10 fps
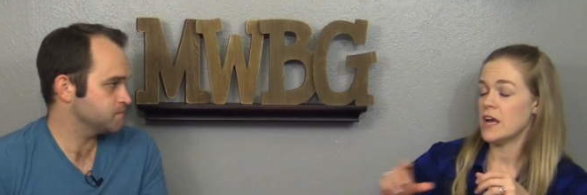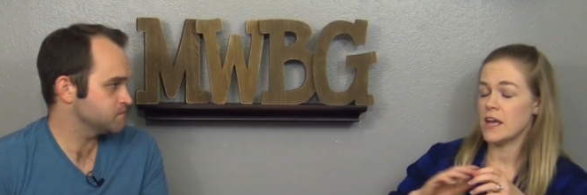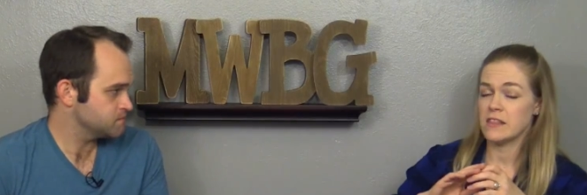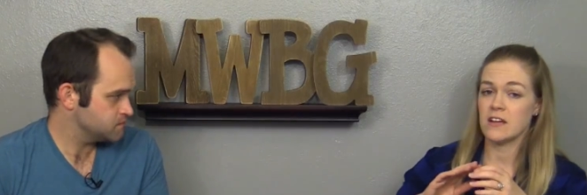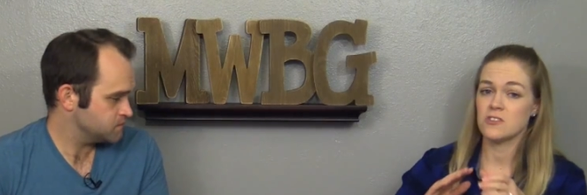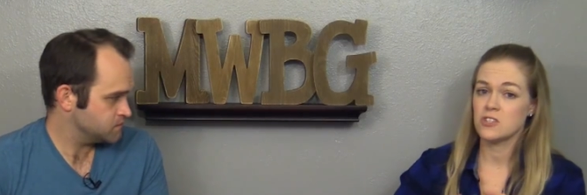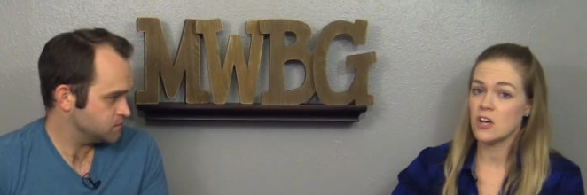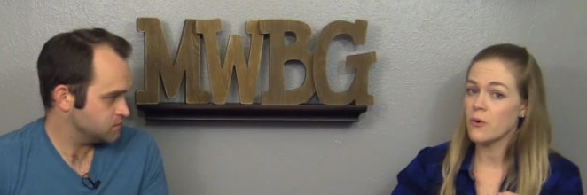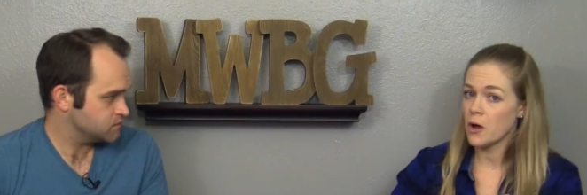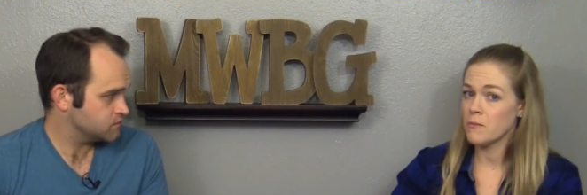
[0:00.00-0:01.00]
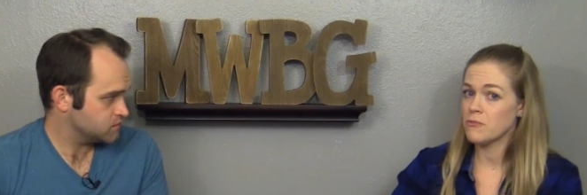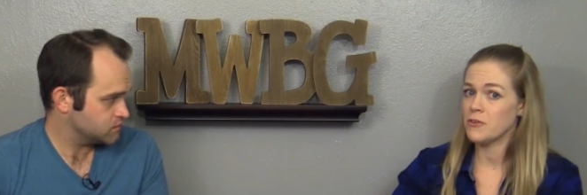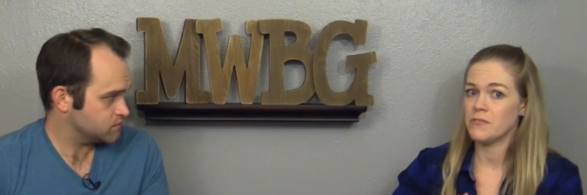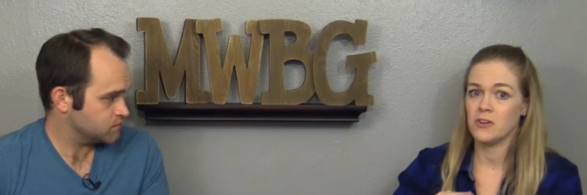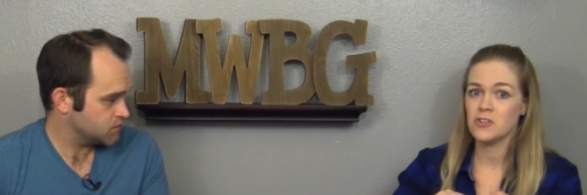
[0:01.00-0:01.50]
Speaker 1: That is so helpful.
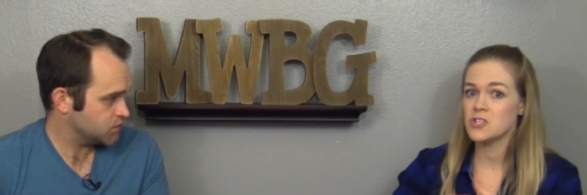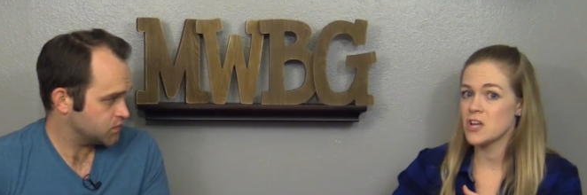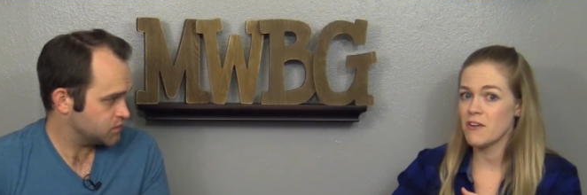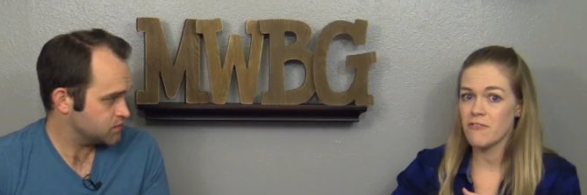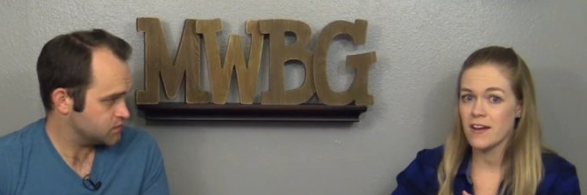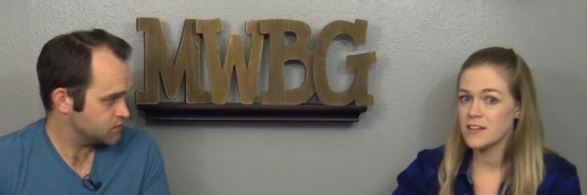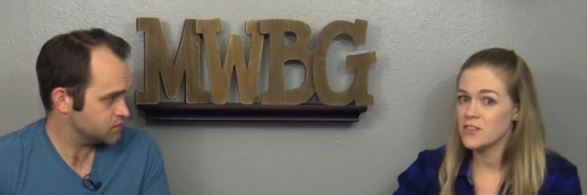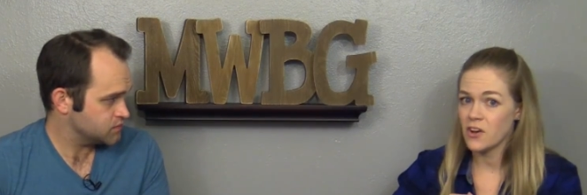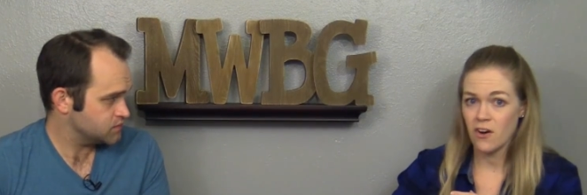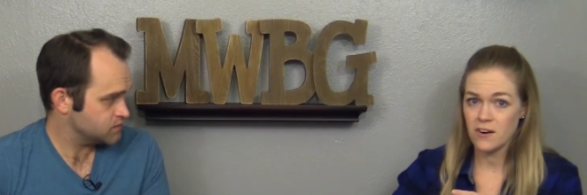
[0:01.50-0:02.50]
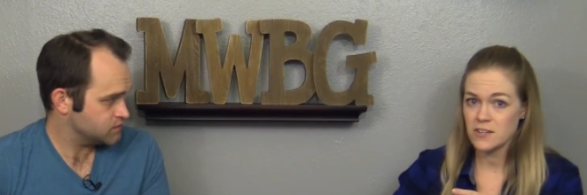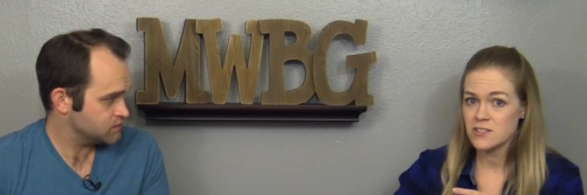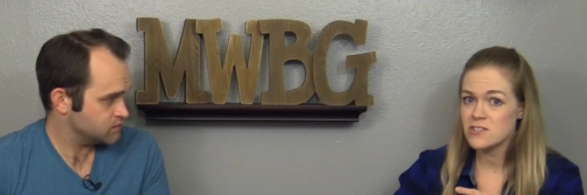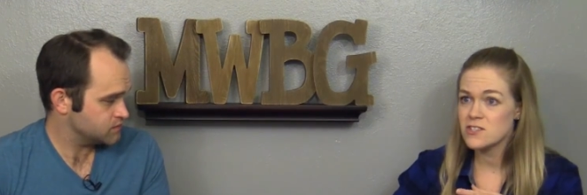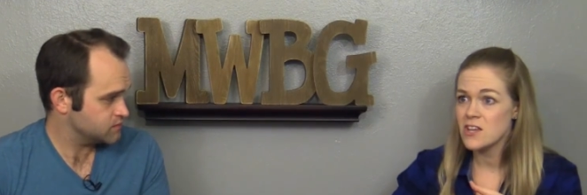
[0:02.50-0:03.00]
If you're just not finding the
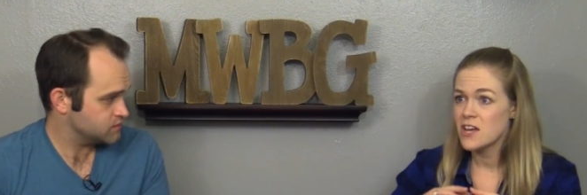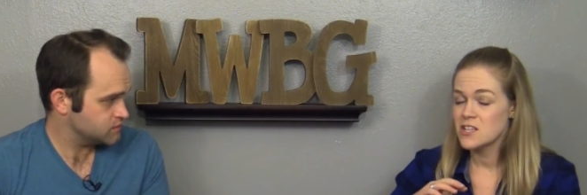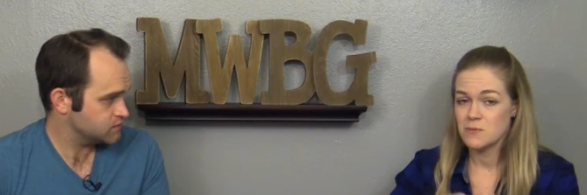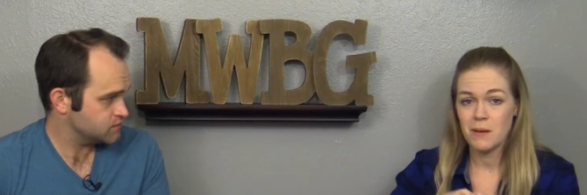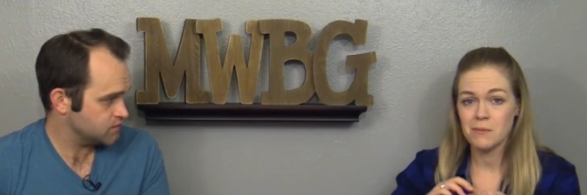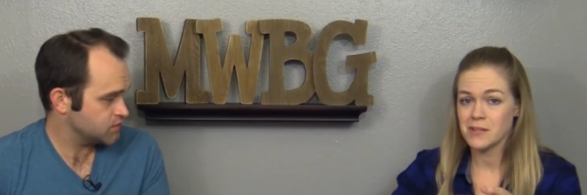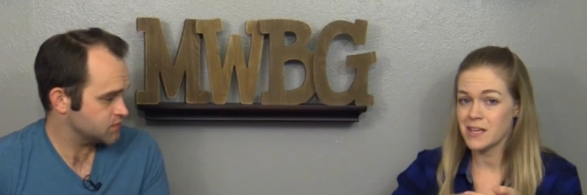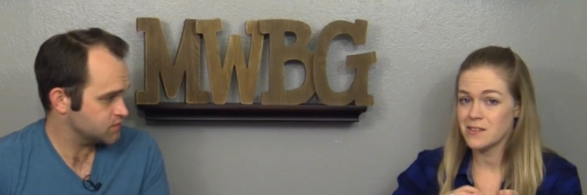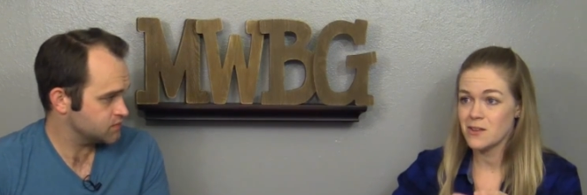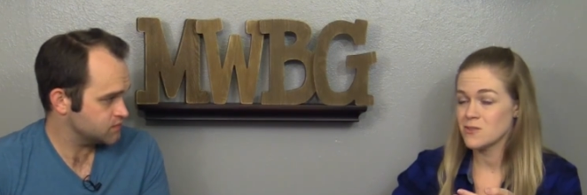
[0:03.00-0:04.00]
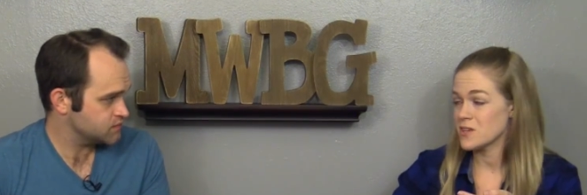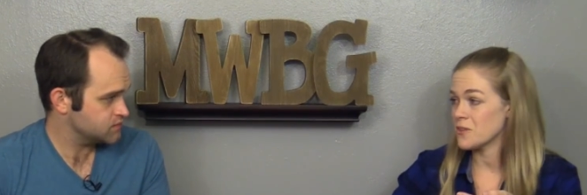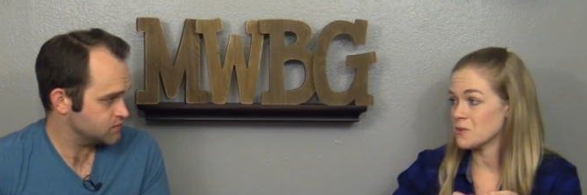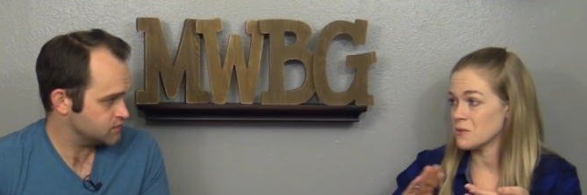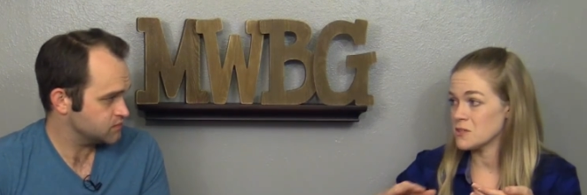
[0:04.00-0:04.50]
cards, to be able to get those other
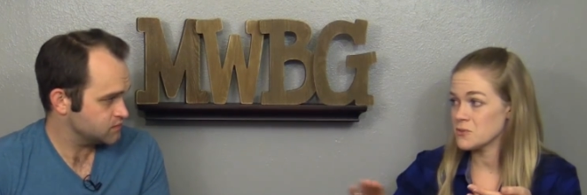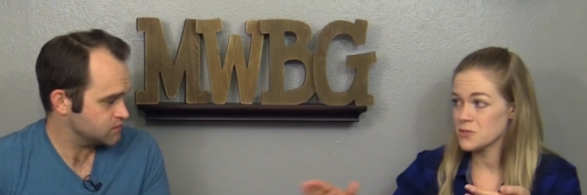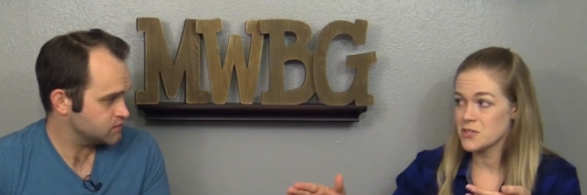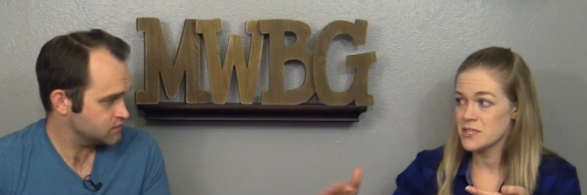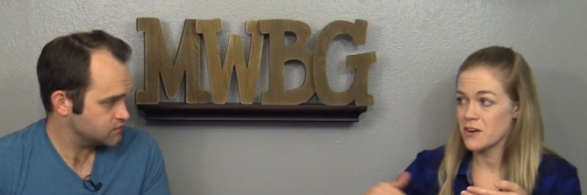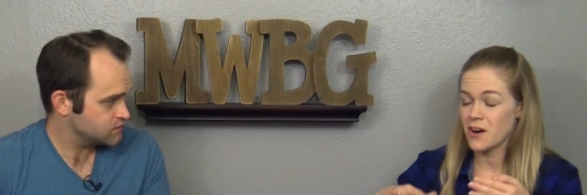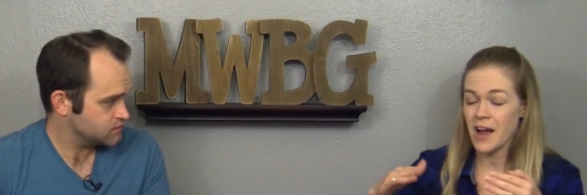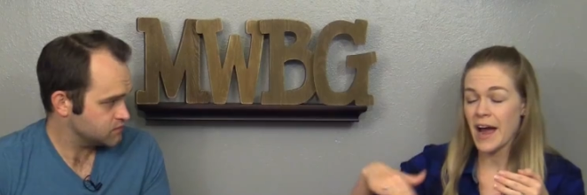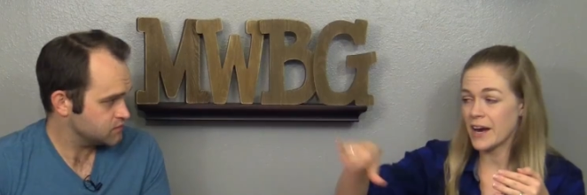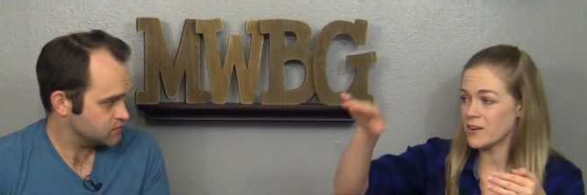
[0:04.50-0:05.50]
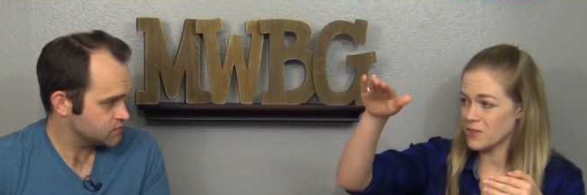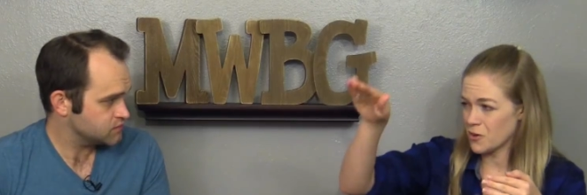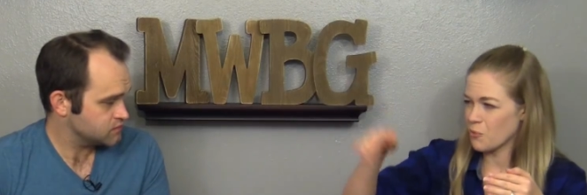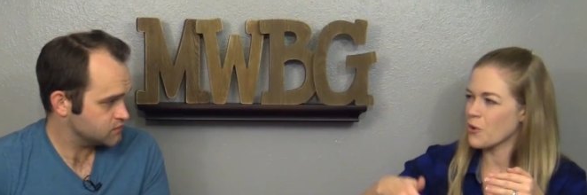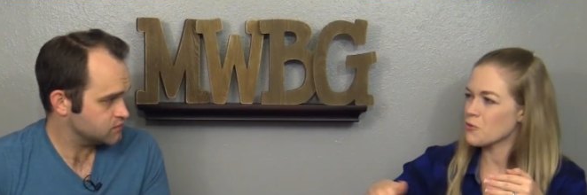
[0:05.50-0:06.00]
resources that are higher, that are
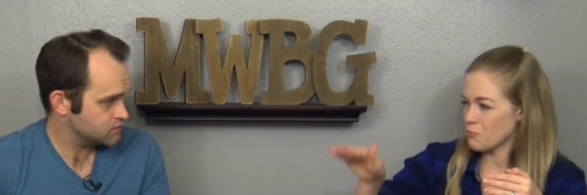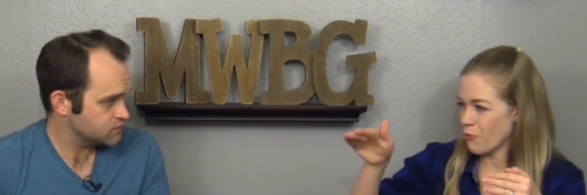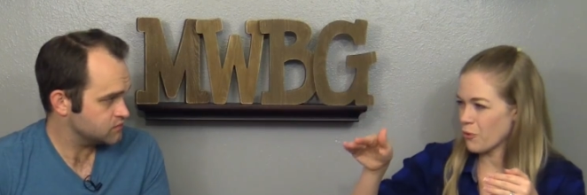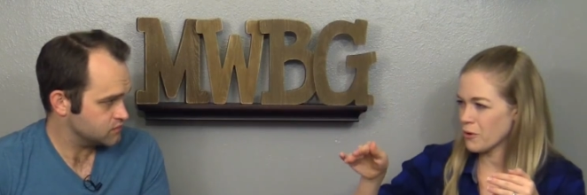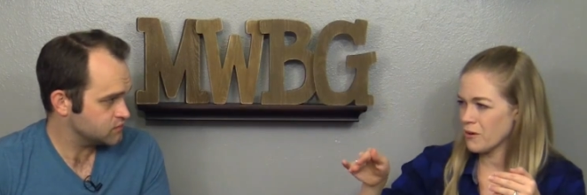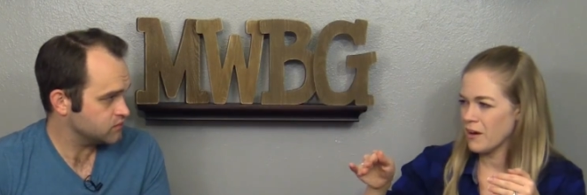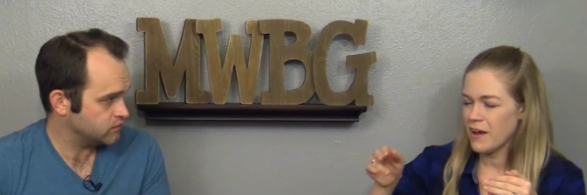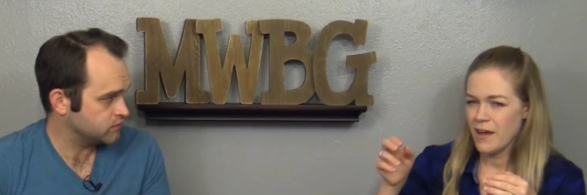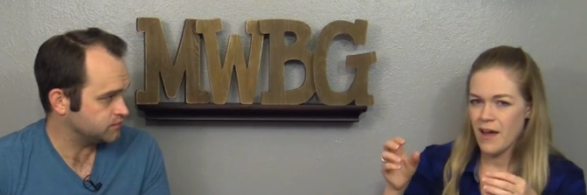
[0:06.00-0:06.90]
worth more, mm-hmm.